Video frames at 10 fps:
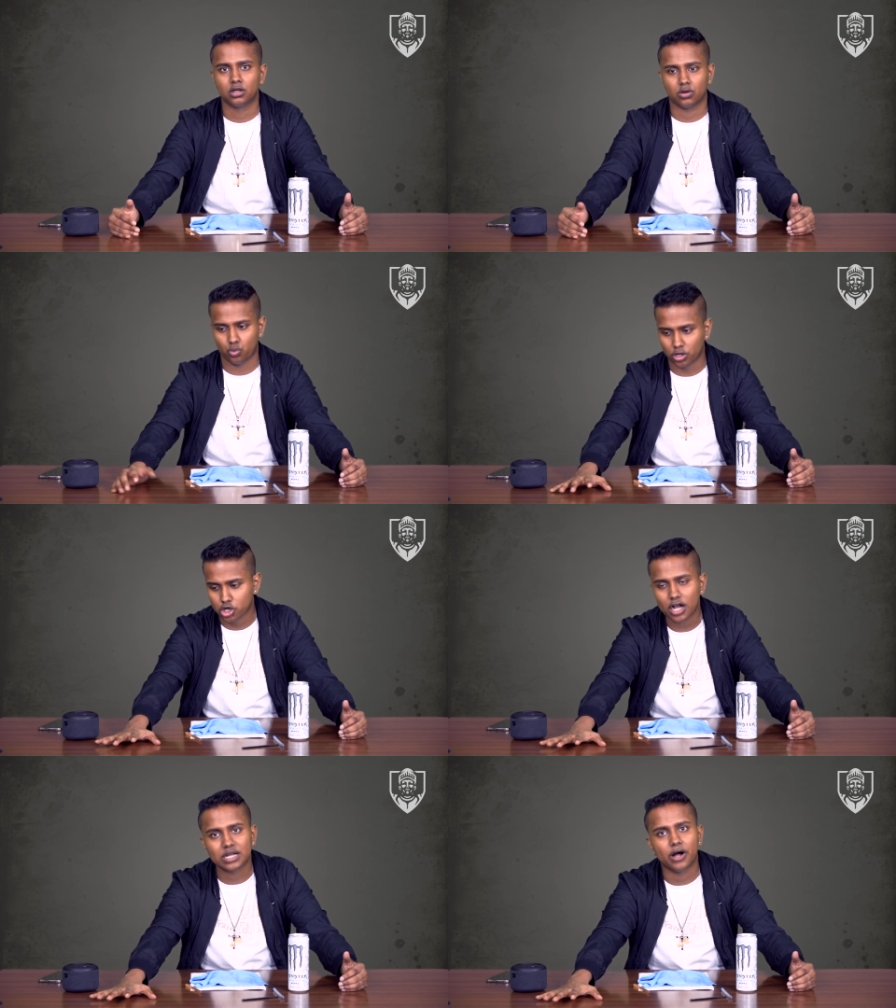We'll
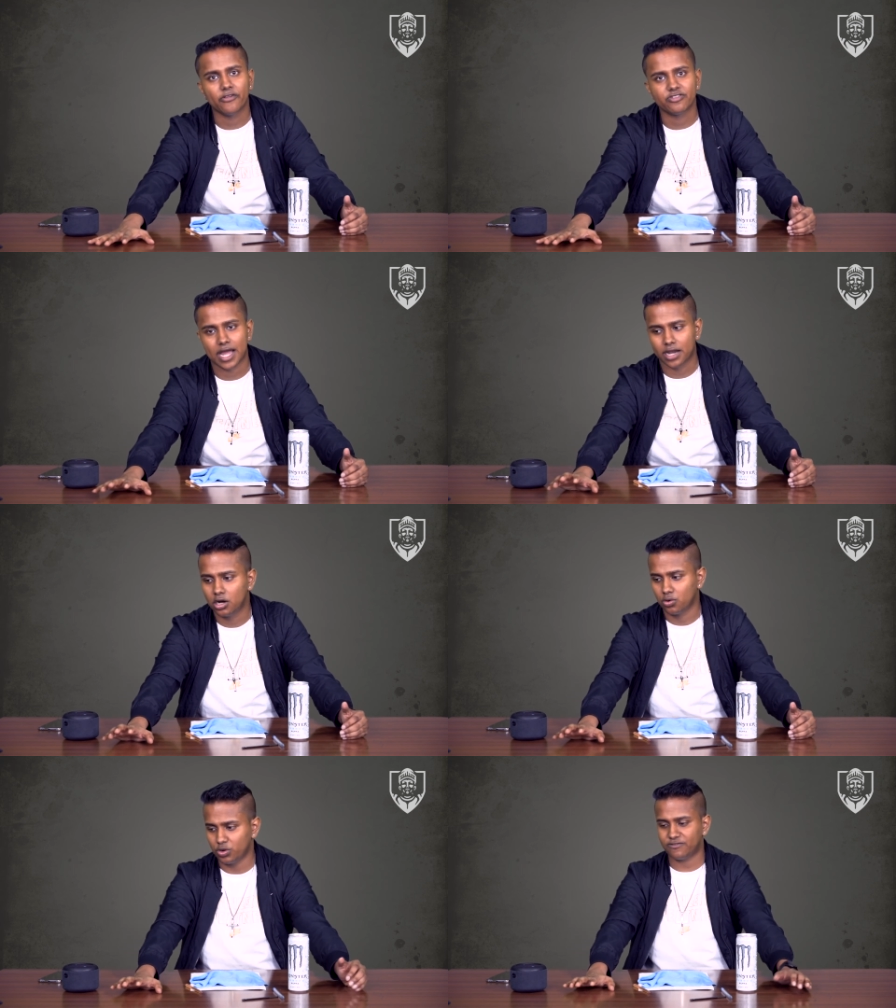talk about that.
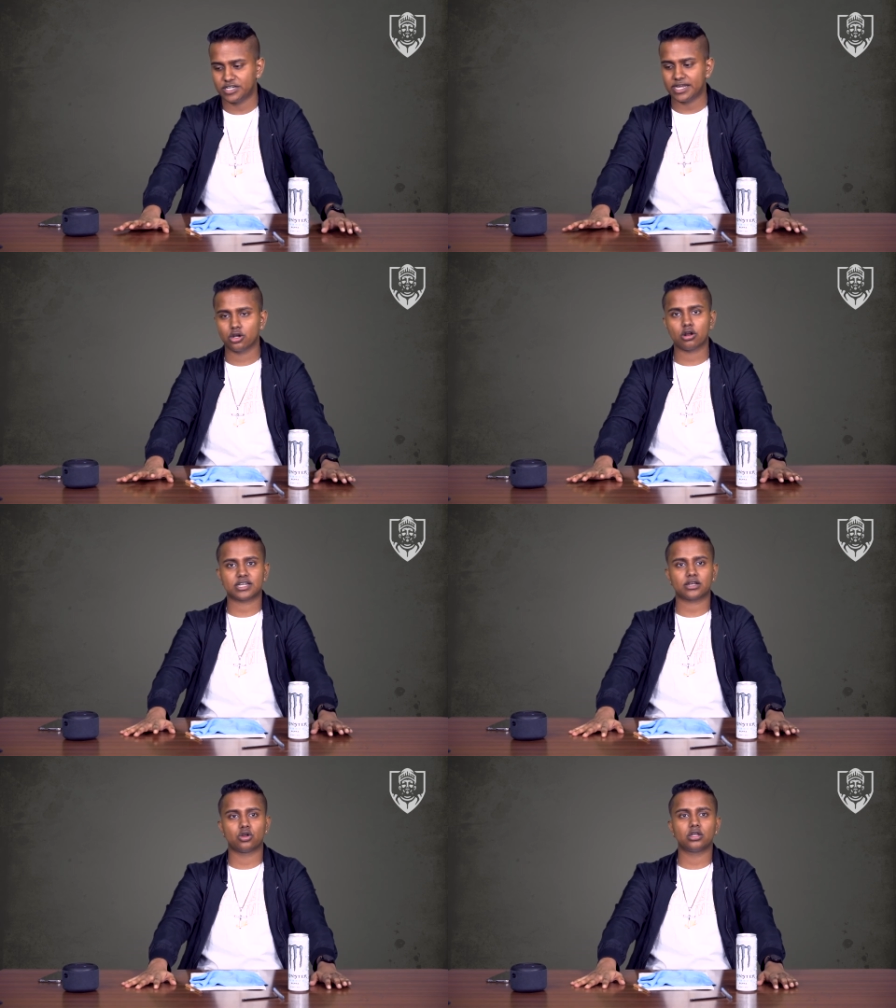We've taken our
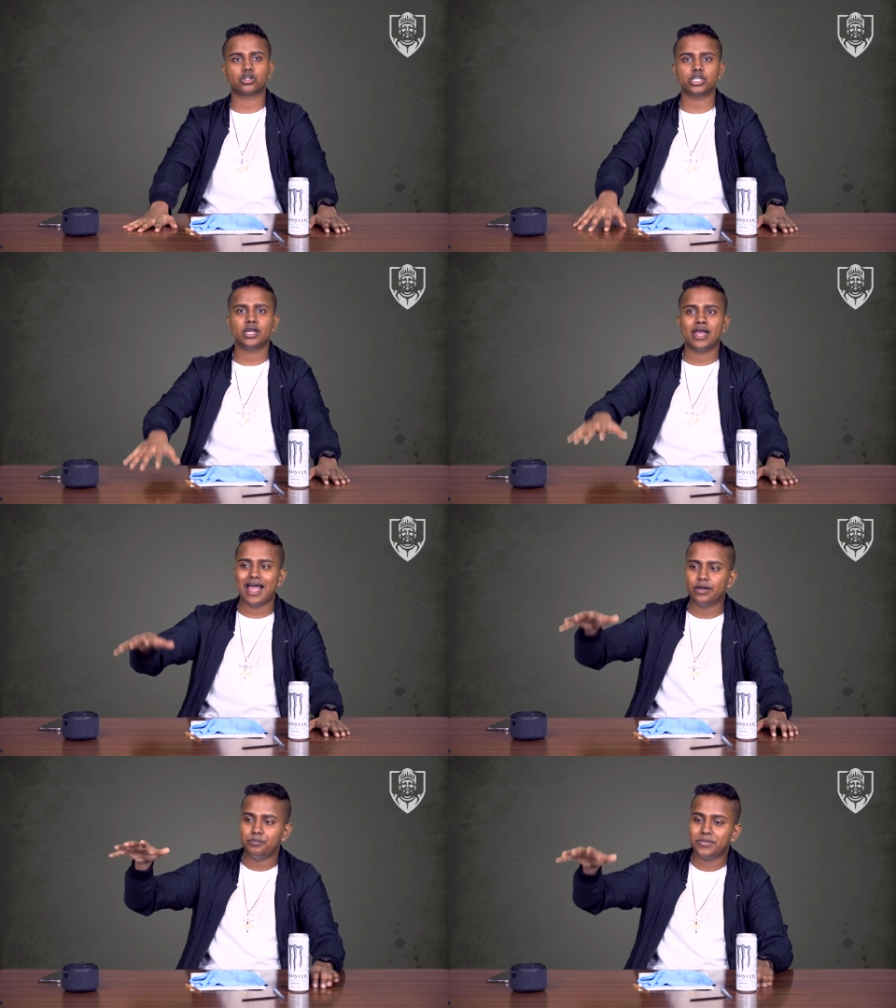technology
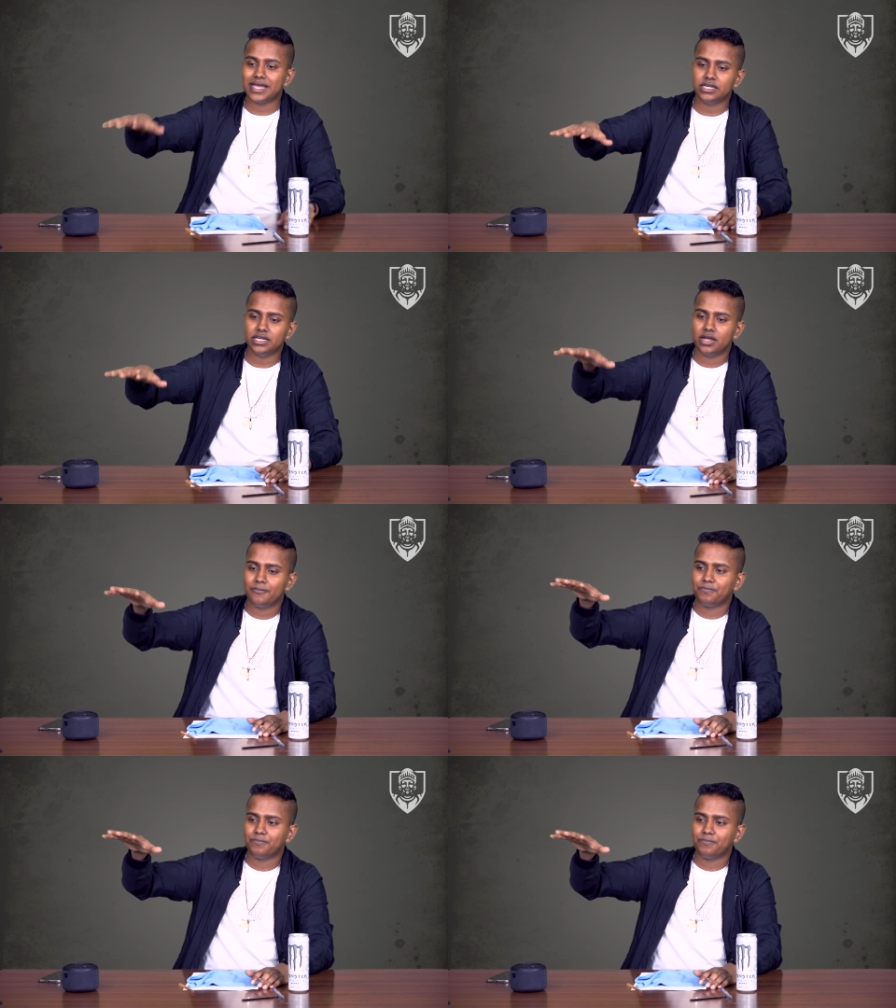and made it